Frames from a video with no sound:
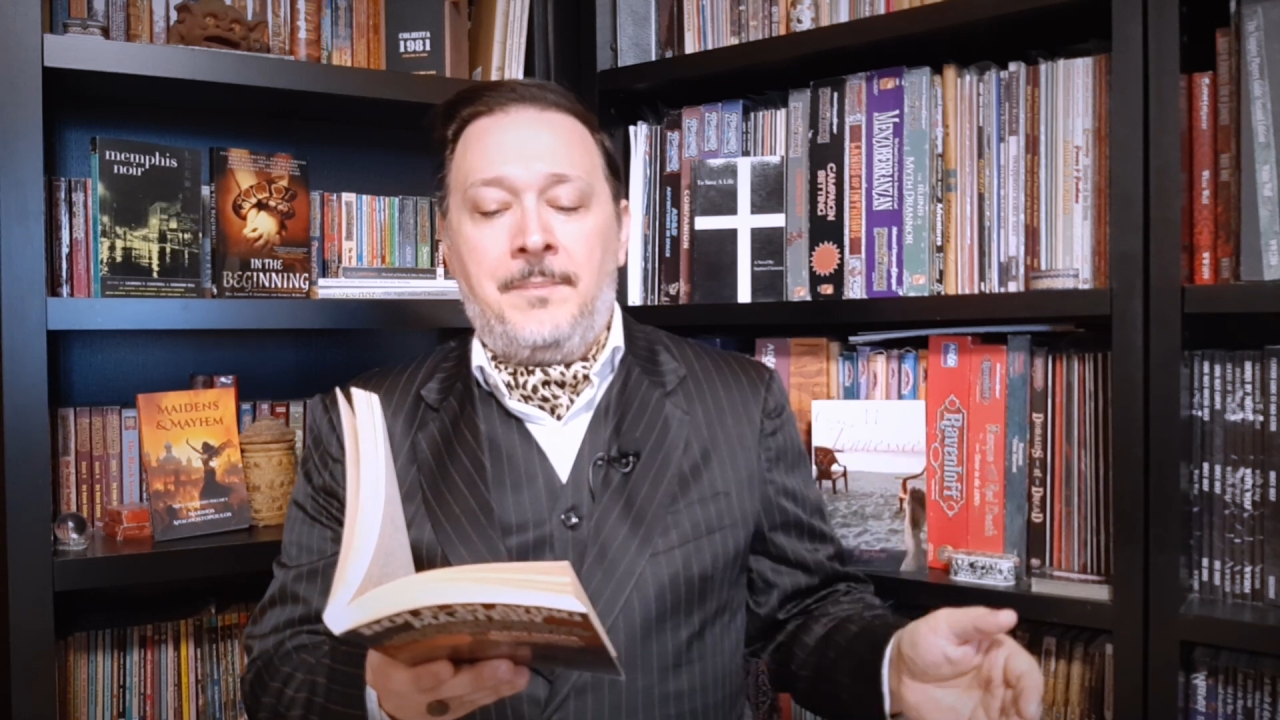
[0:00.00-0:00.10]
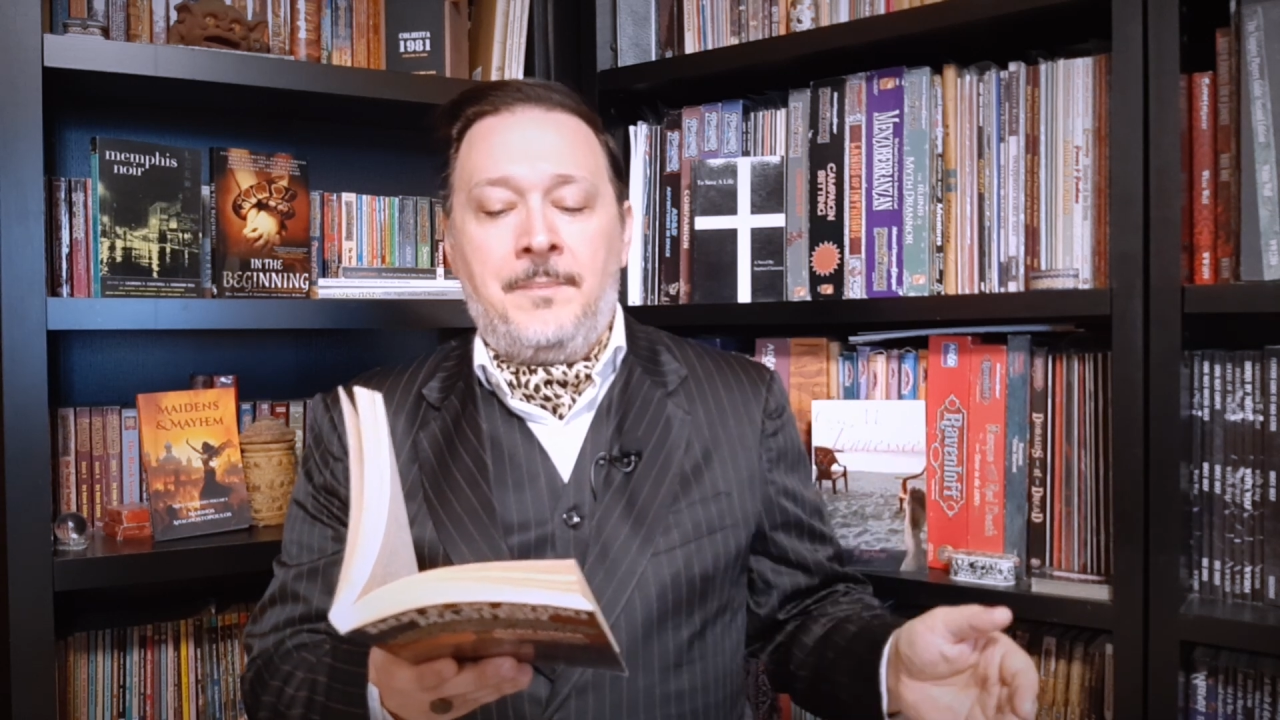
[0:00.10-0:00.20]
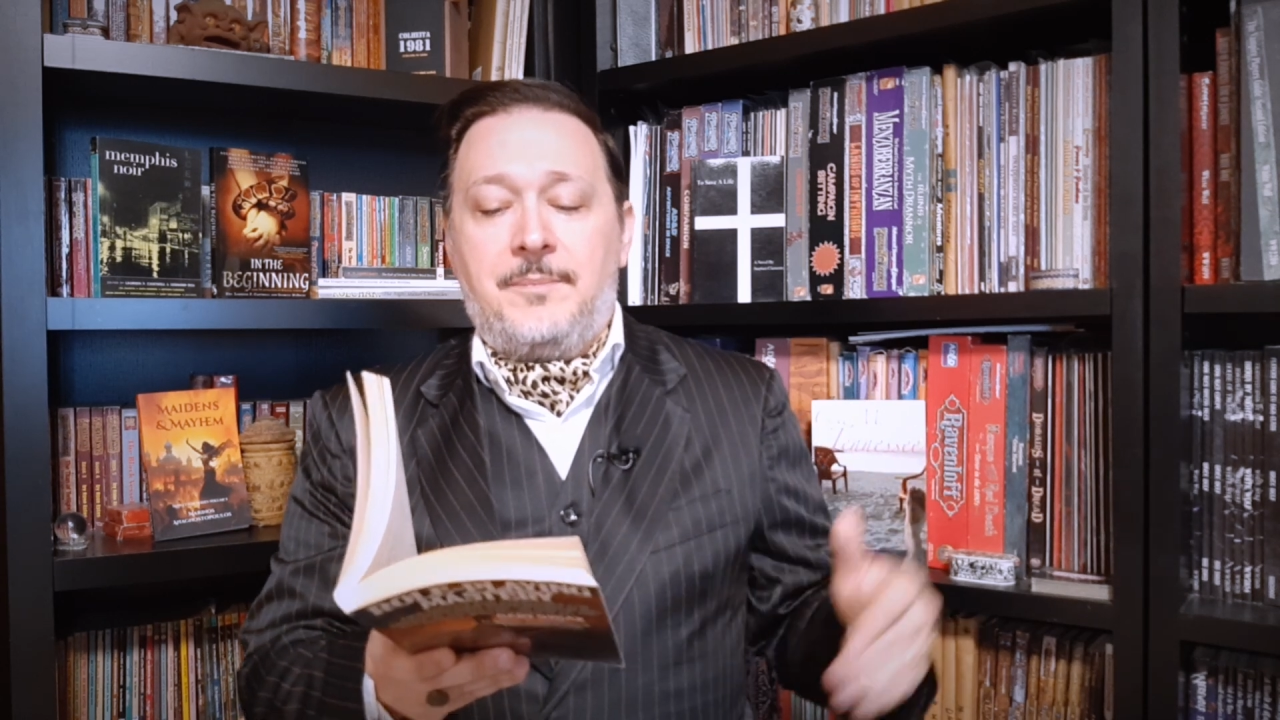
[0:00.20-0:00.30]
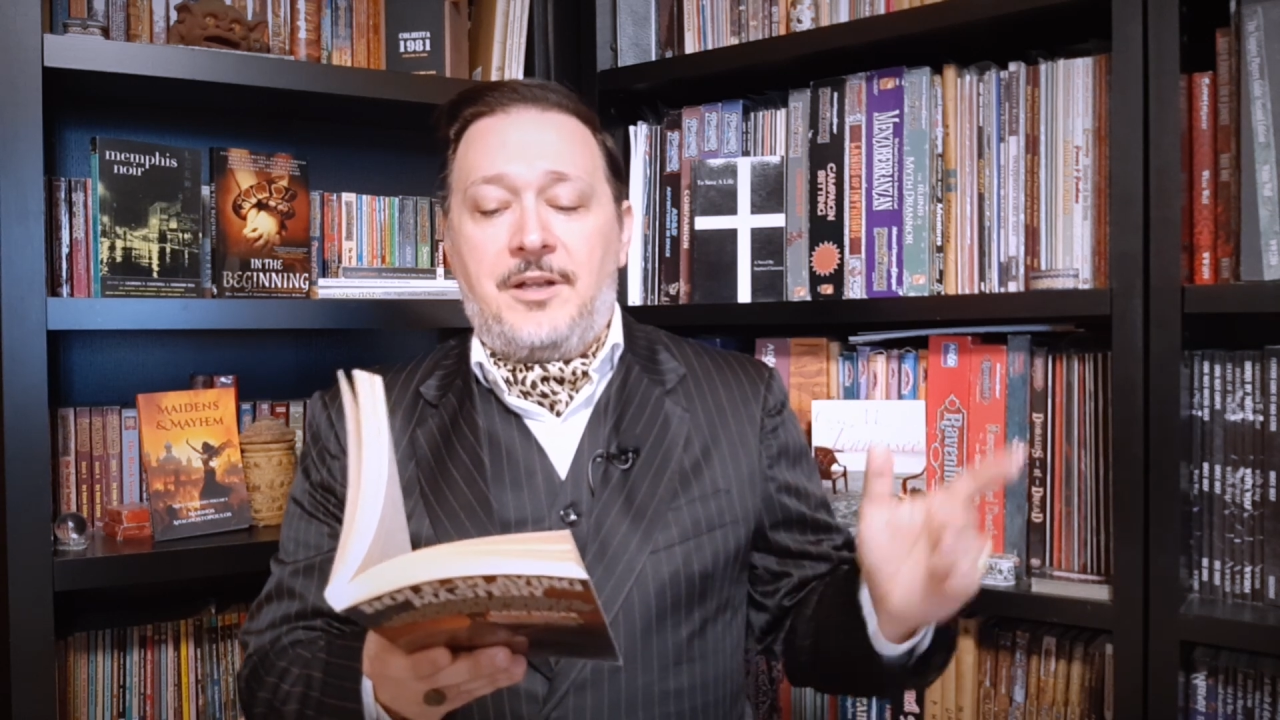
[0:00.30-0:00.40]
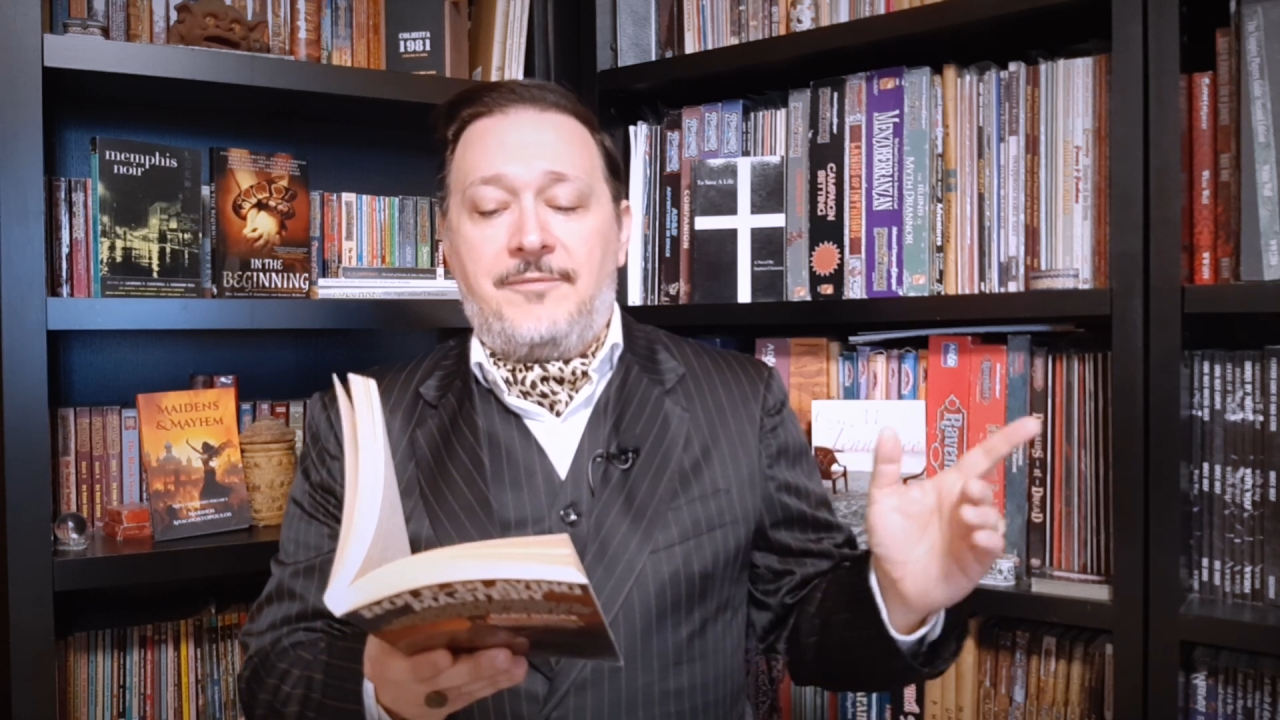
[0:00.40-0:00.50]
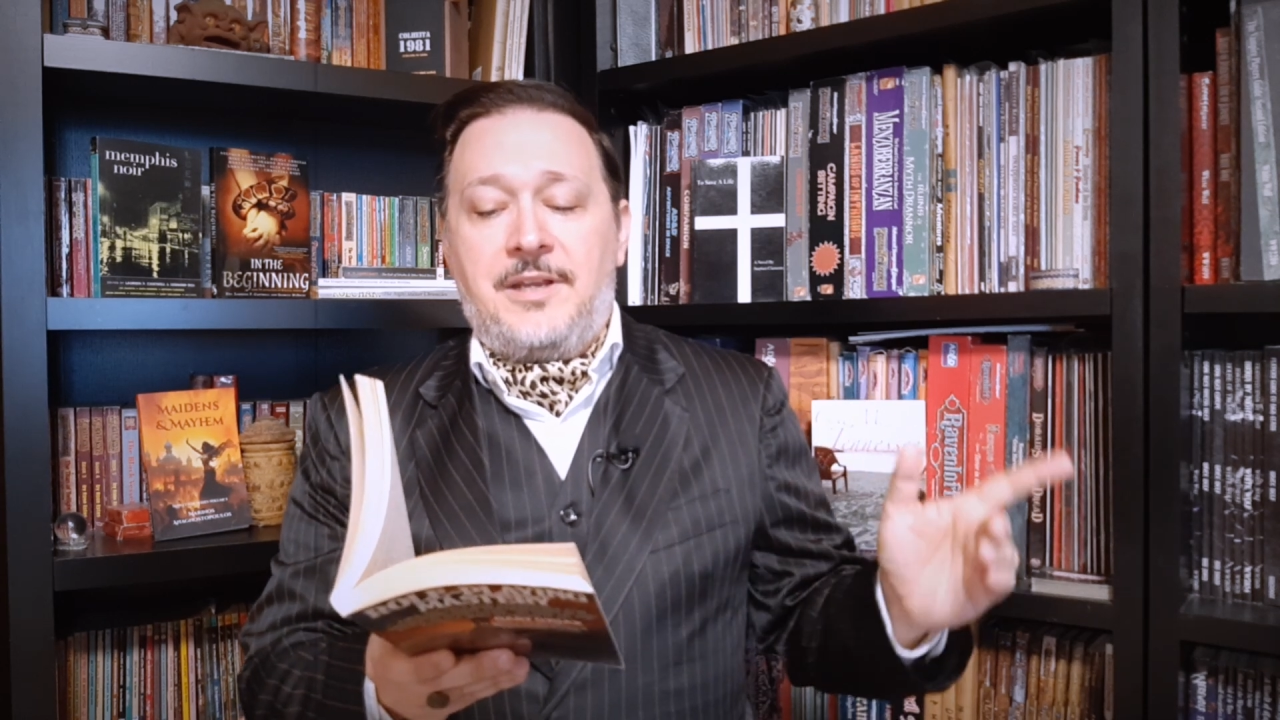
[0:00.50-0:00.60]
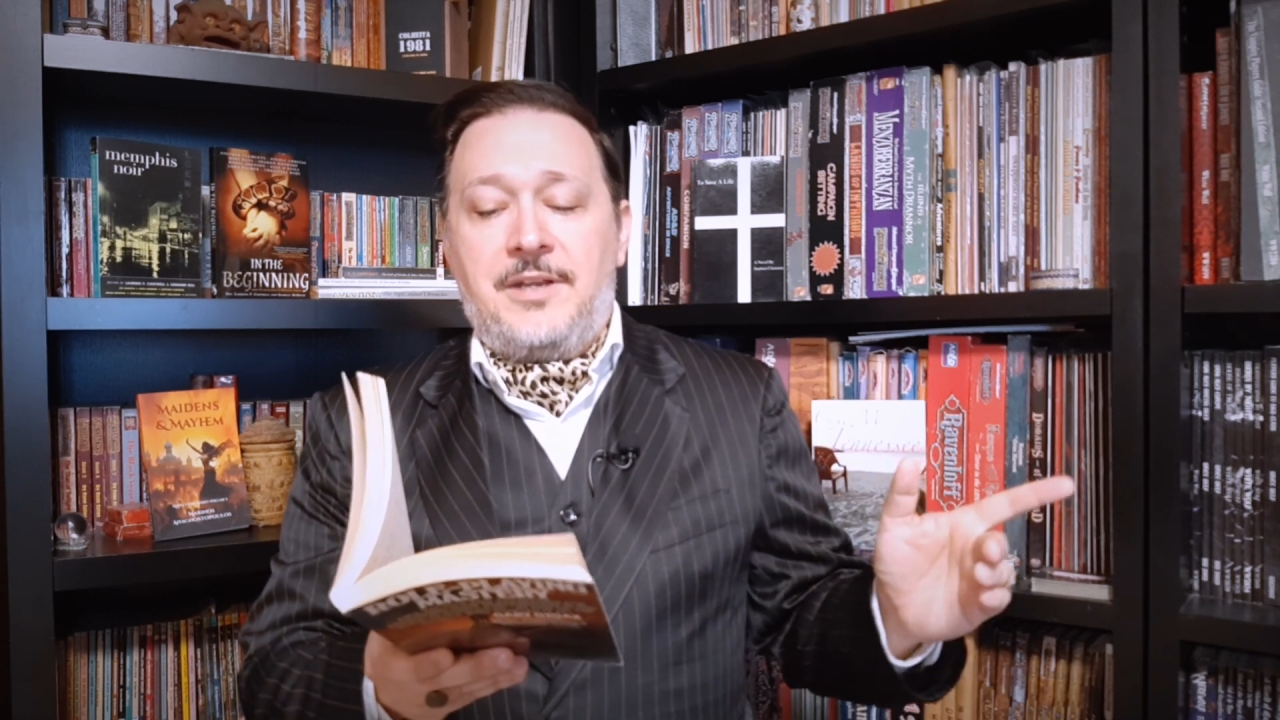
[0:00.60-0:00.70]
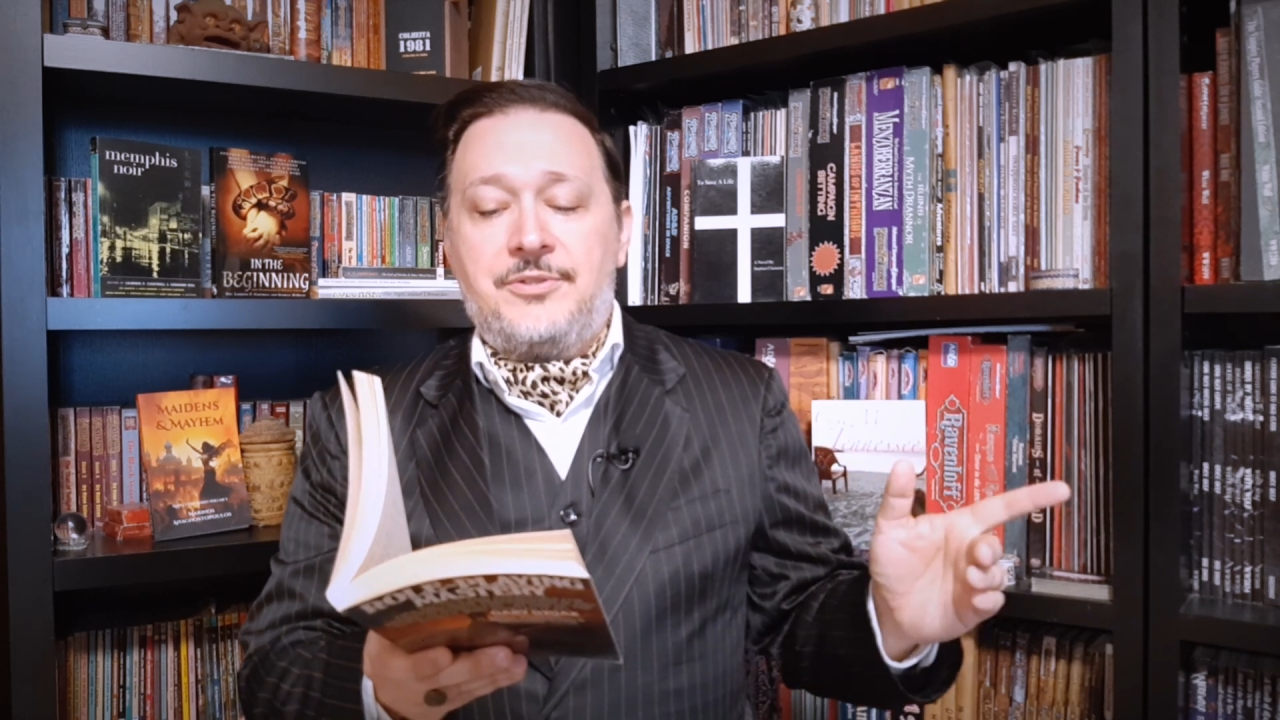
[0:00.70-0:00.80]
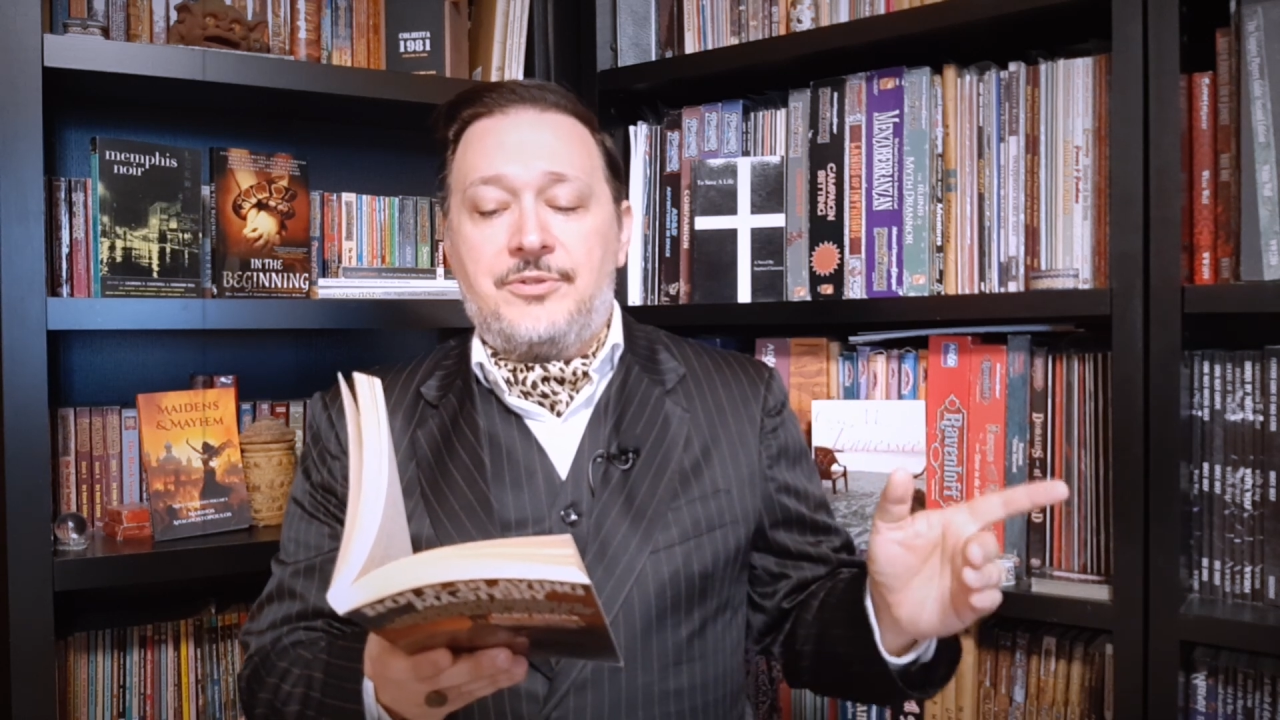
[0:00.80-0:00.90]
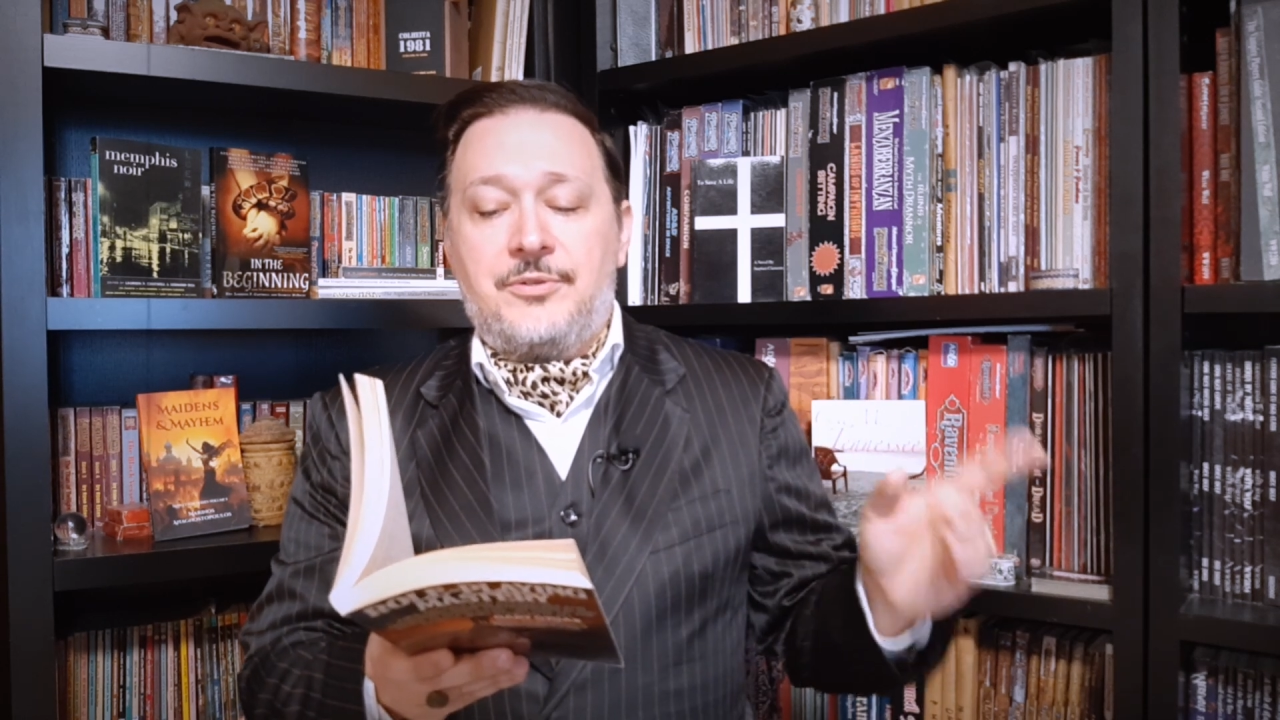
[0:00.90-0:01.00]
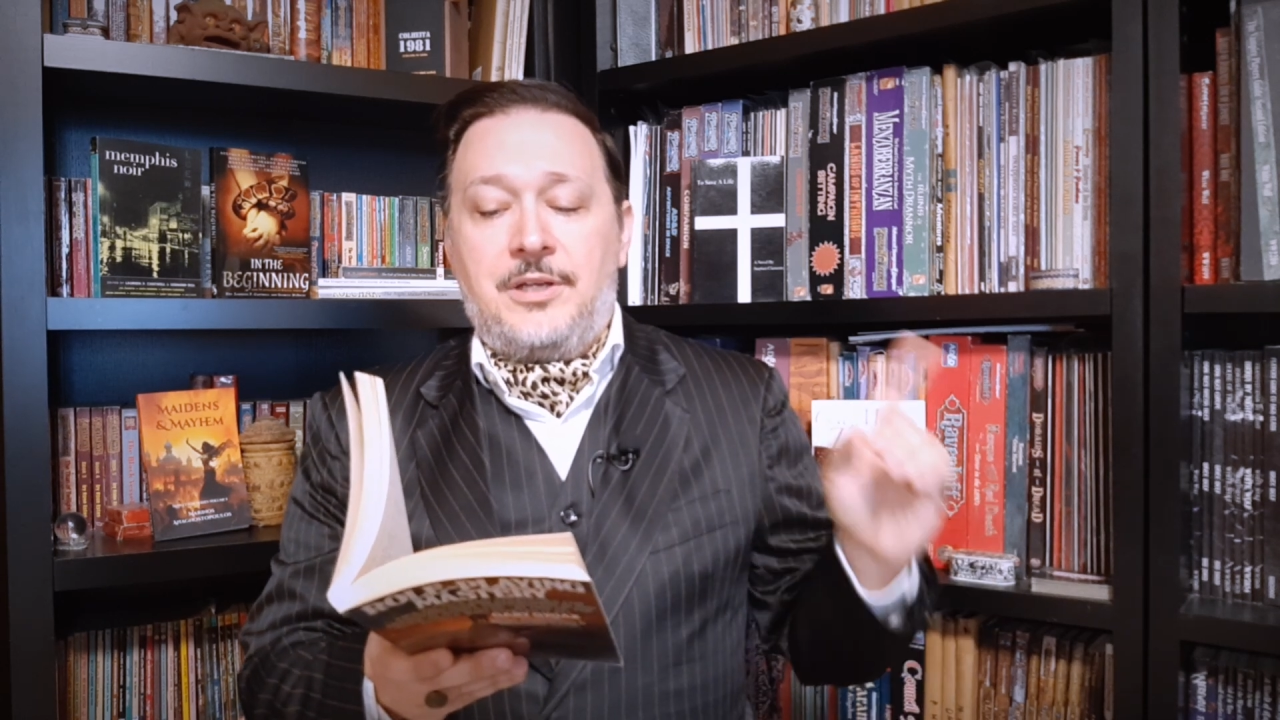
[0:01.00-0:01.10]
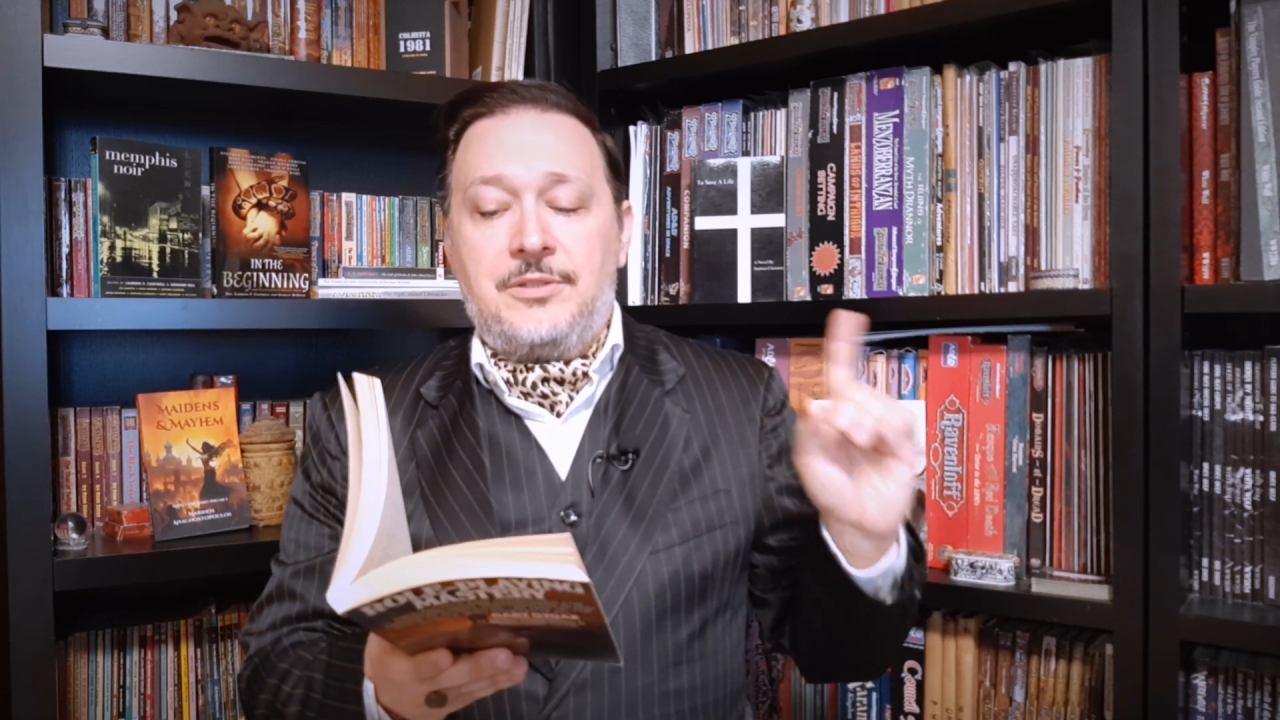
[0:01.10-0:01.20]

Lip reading: If the modifications are